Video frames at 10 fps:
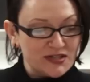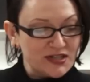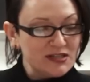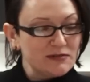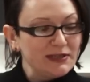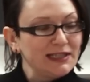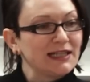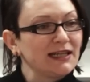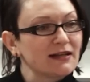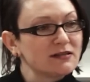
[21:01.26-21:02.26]
as intimately
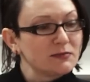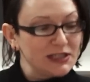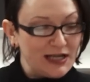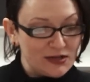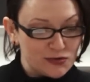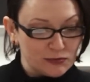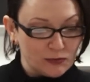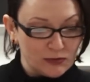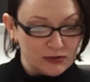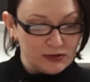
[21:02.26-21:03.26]
connected with the natural
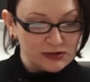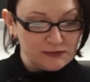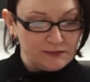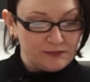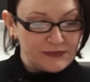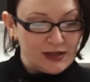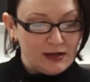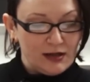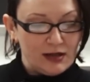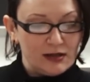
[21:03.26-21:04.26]
world.
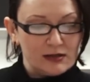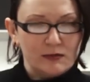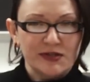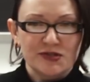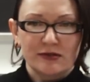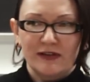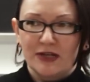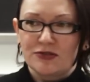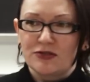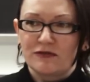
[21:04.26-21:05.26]
A quick show of
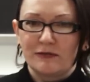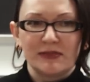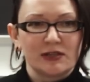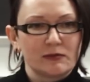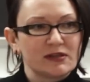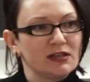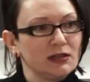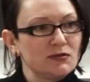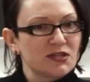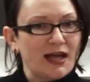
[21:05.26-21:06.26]
hands, who's familiar with
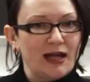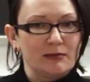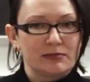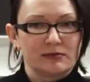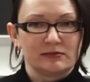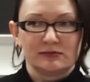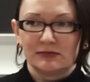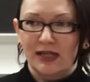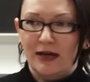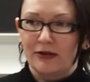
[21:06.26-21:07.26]
Glooskap,
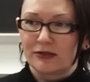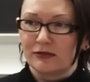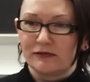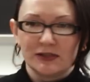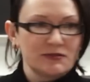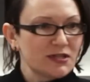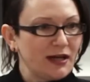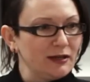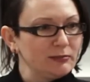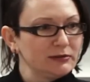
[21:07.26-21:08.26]
the character of
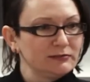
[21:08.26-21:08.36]
Glooskap?